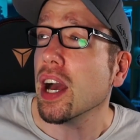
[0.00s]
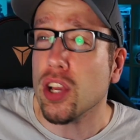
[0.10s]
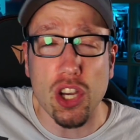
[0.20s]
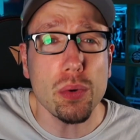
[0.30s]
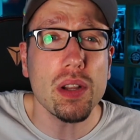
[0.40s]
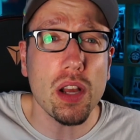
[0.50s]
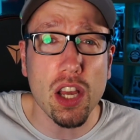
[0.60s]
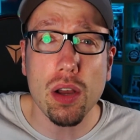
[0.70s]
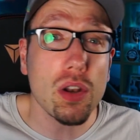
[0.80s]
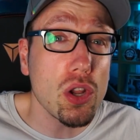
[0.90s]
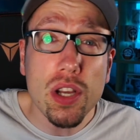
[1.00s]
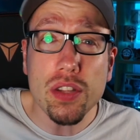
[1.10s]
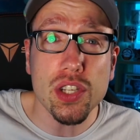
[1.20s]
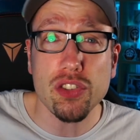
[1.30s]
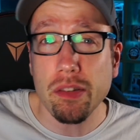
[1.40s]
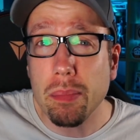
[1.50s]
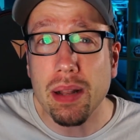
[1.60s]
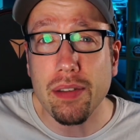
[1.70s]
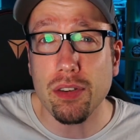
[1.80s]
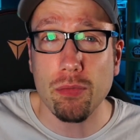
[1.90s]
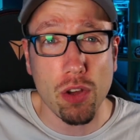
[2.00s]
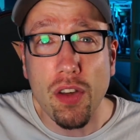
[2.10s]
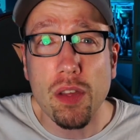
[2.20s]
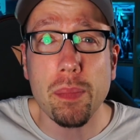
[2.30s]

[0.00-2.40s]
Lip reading: Go and look on the streaming platform for other